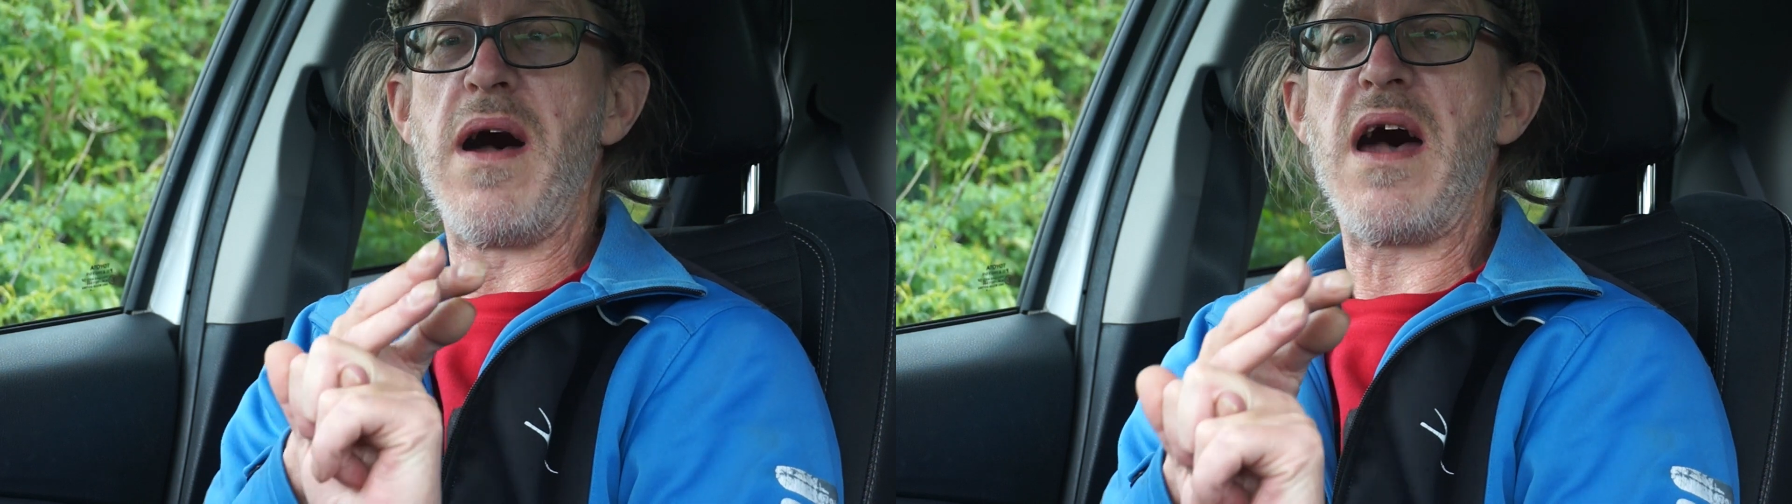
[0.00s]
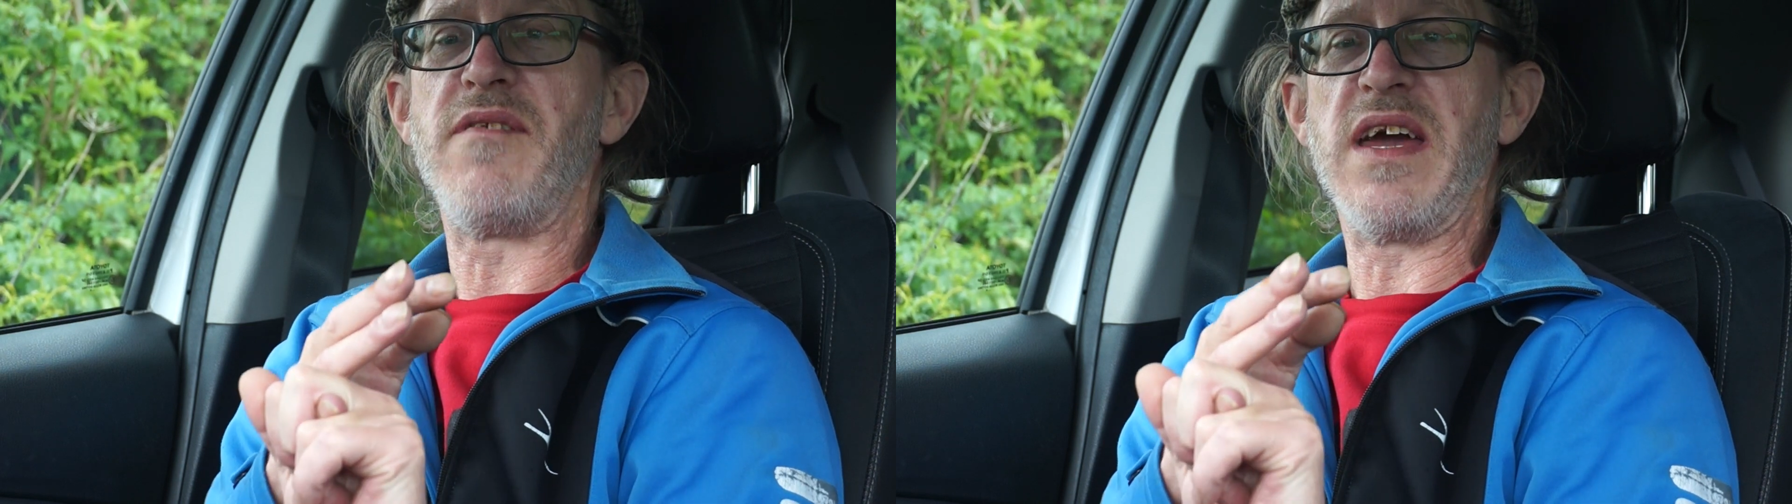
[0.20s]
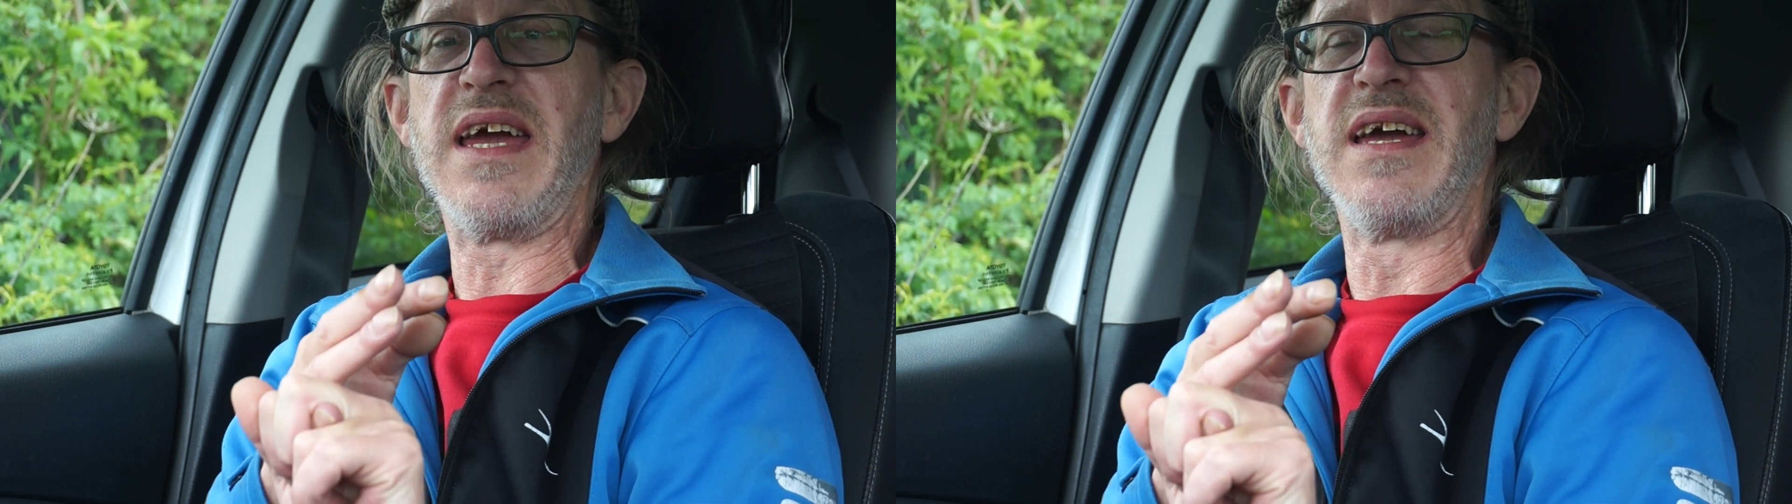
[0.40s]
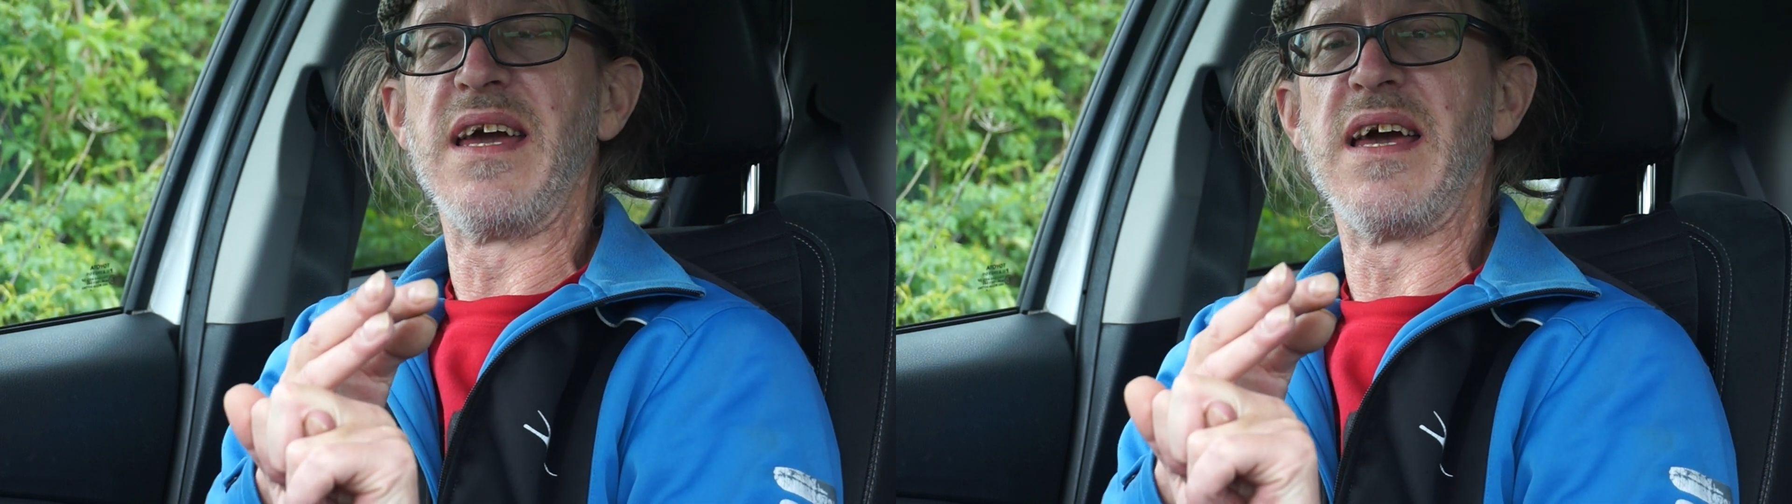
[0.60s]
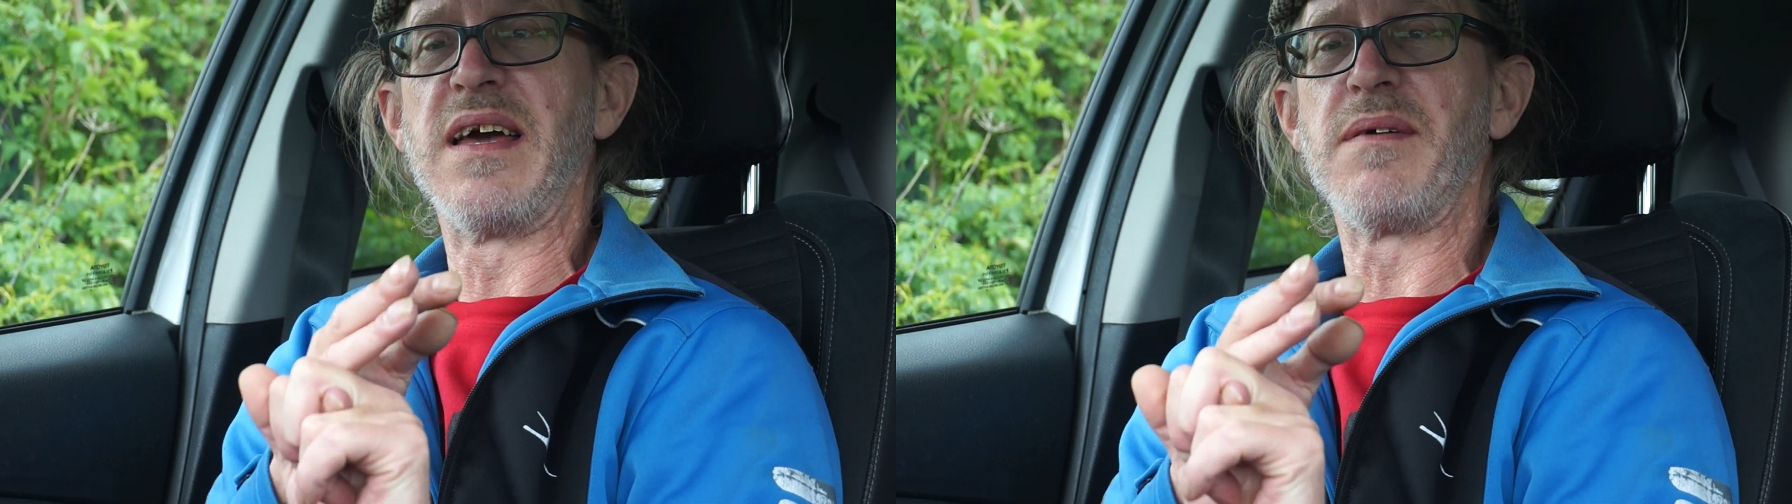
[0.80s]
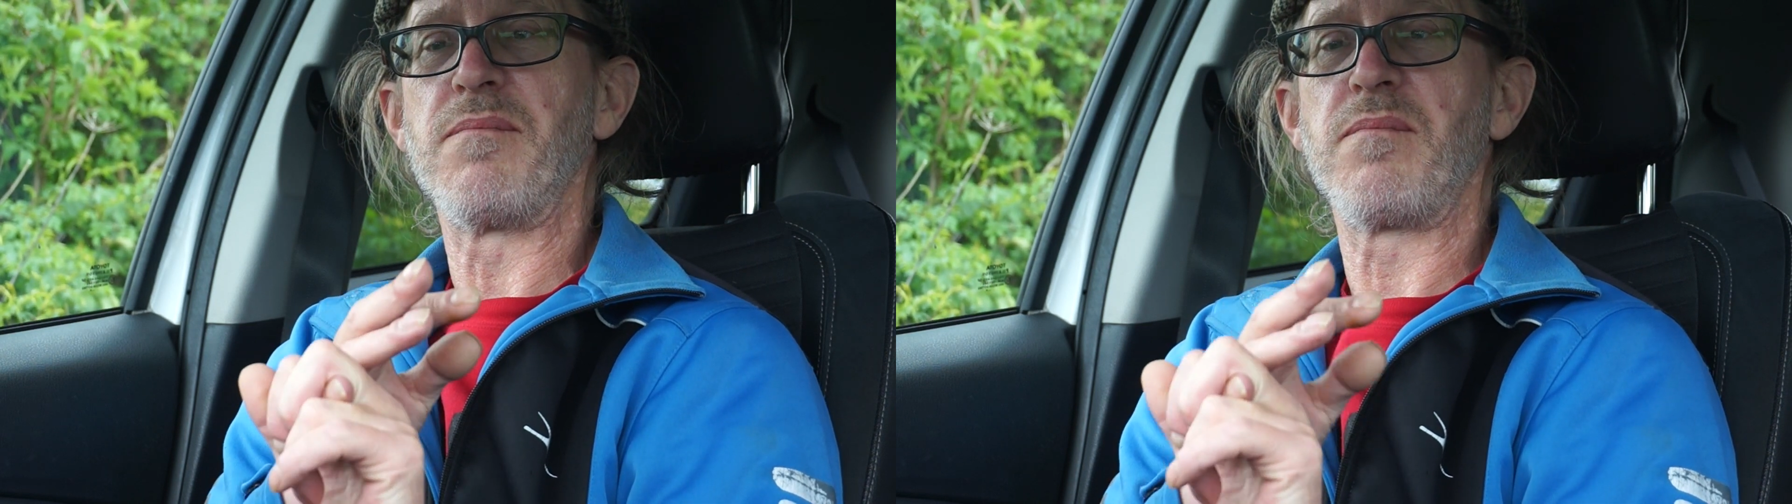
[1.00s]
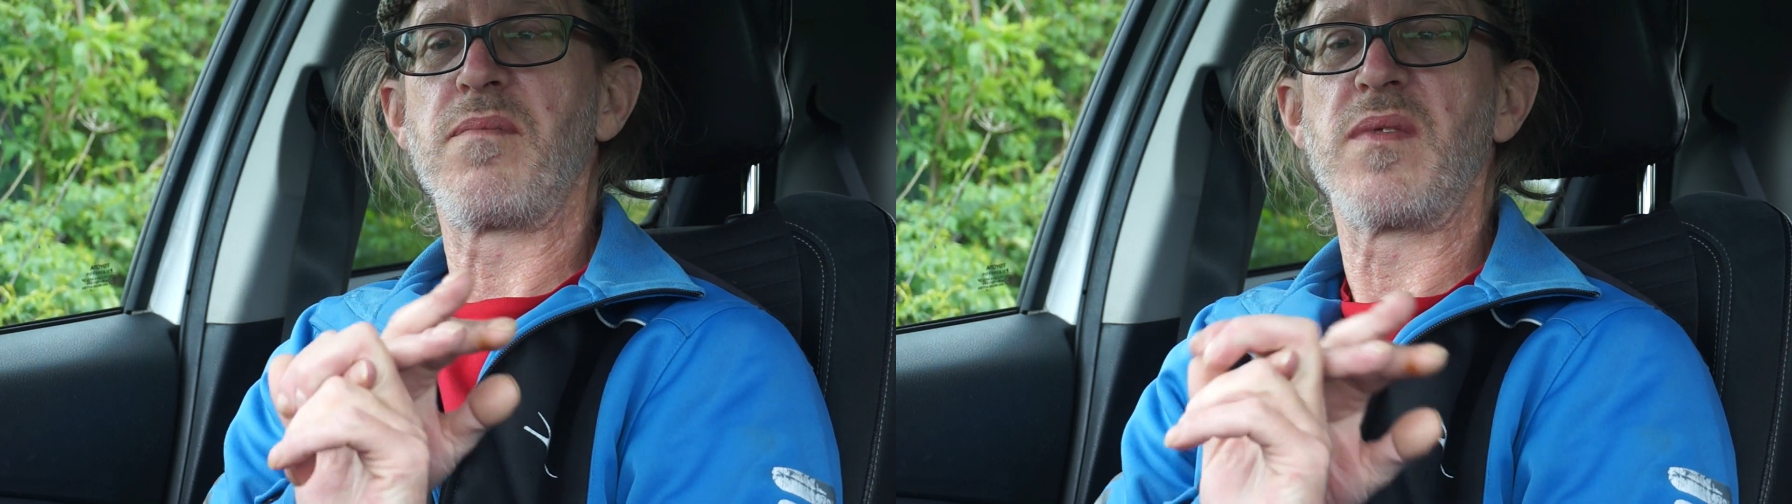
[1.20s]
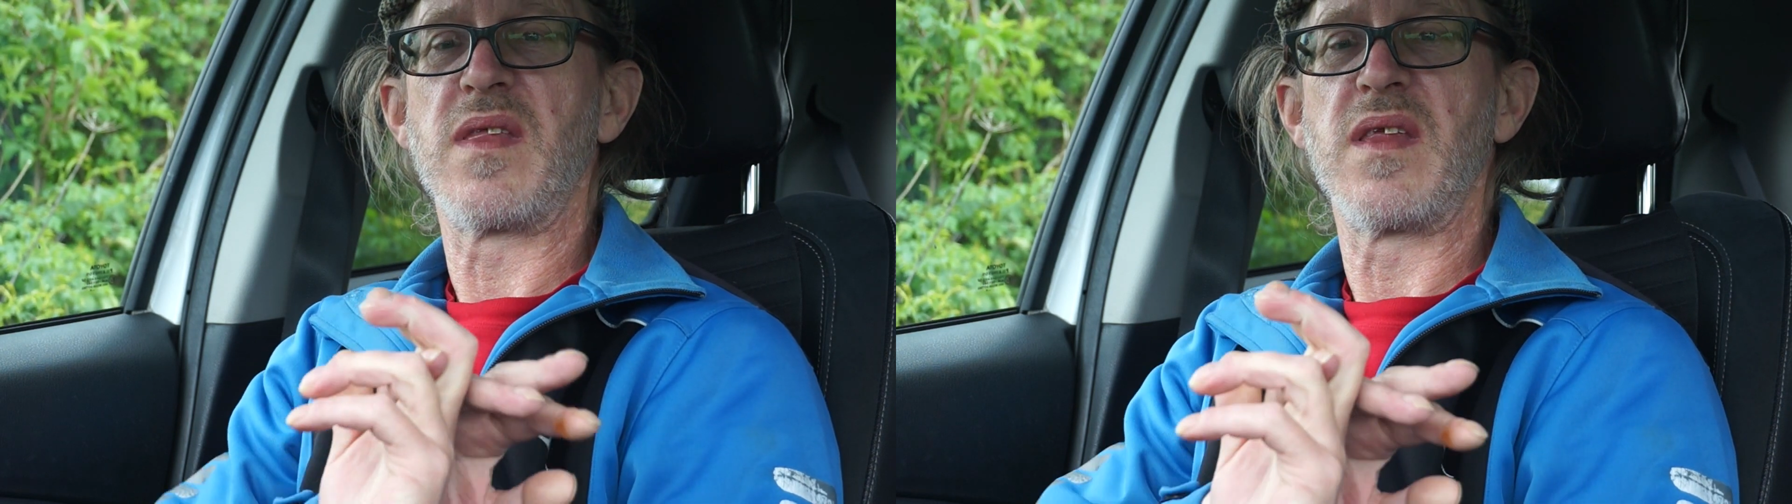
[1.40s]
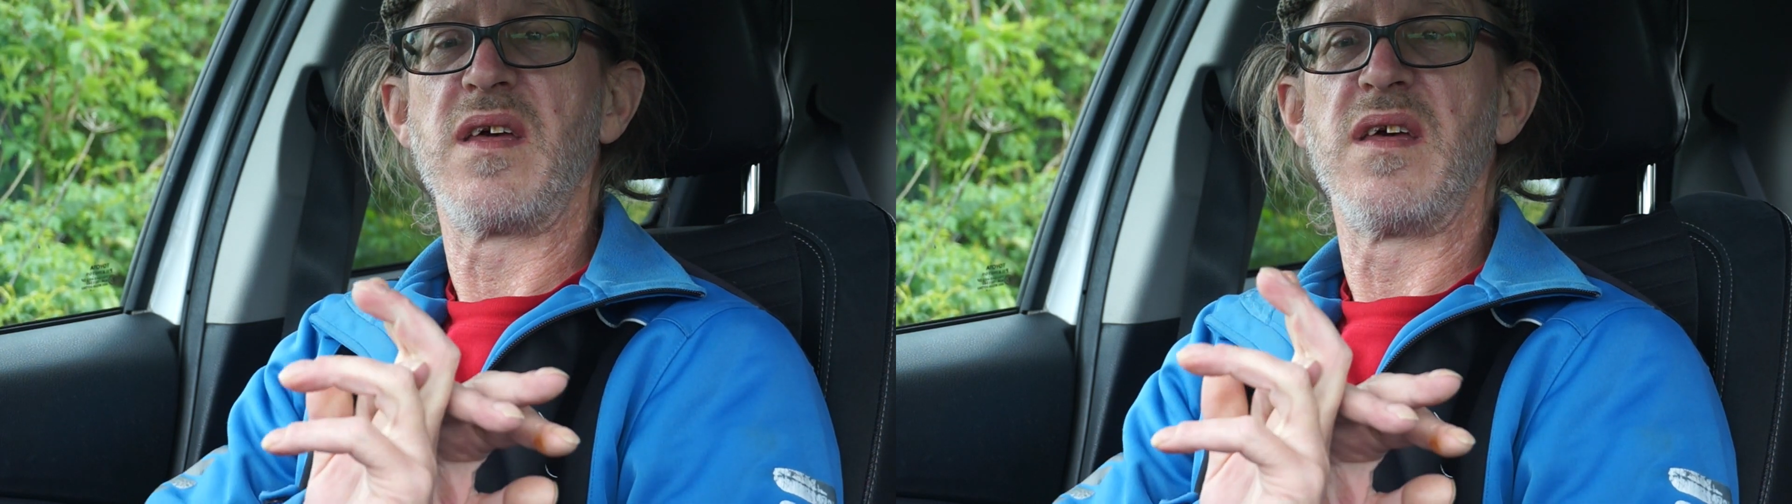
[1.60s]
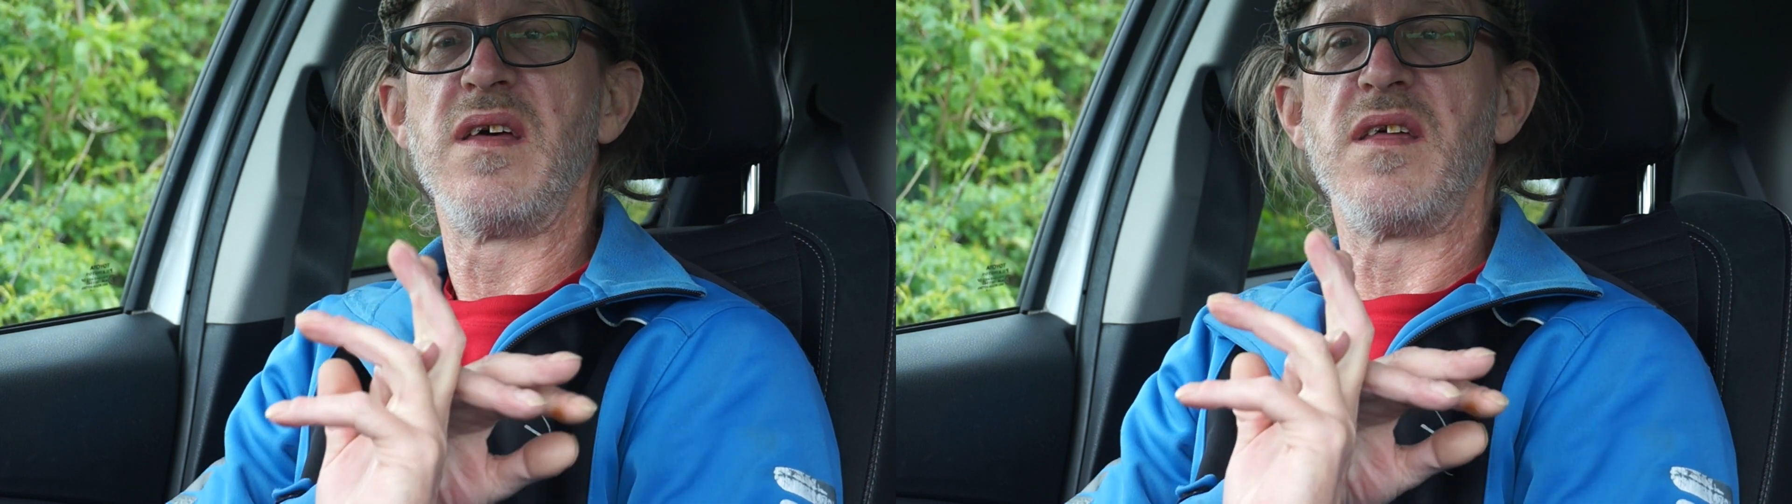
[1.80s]
having
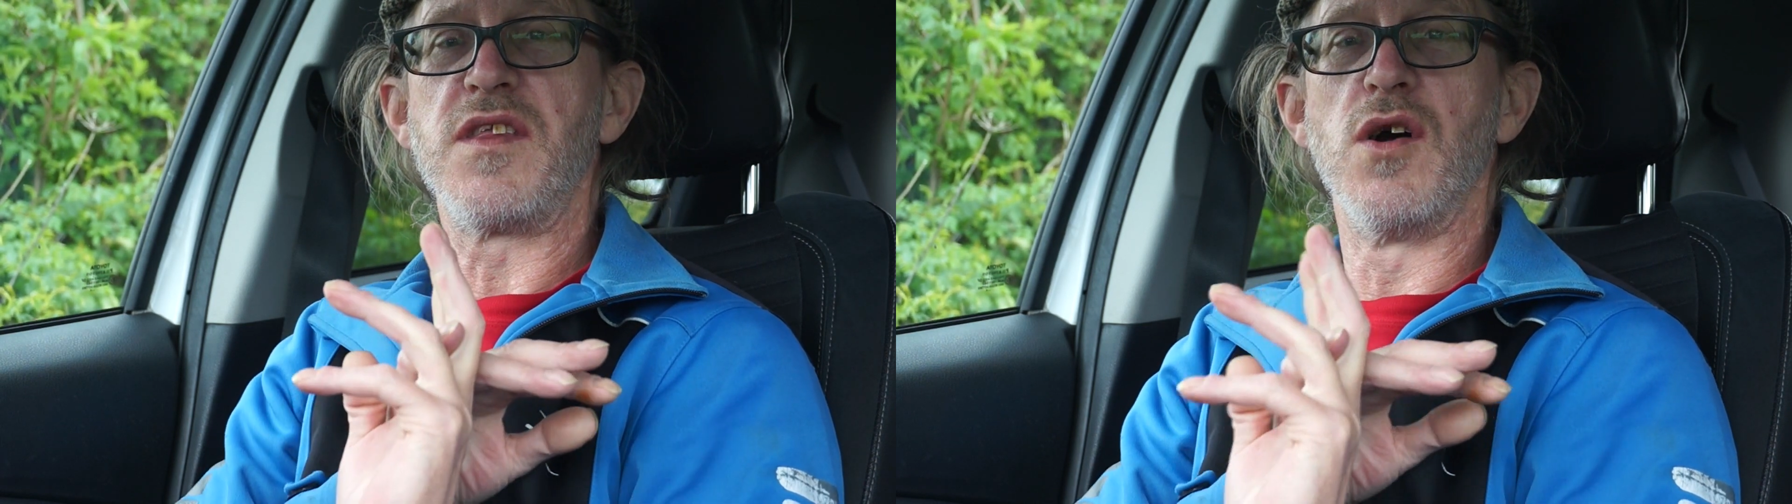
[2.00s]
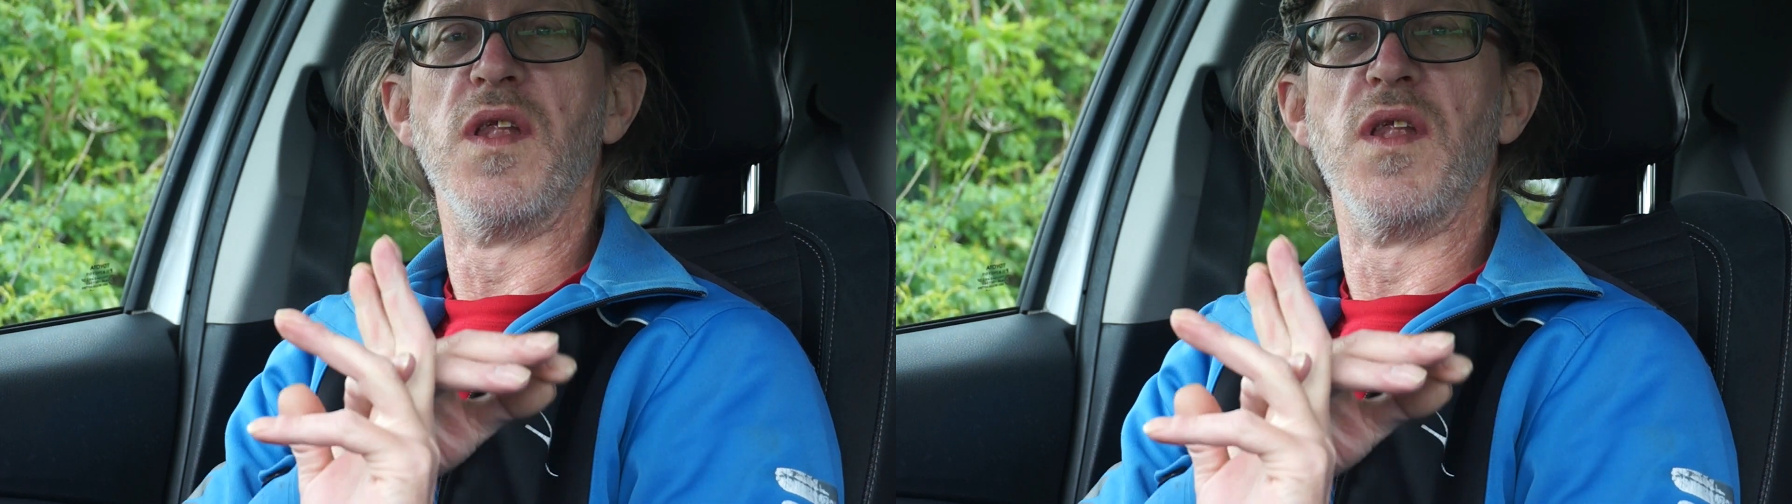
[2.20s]
the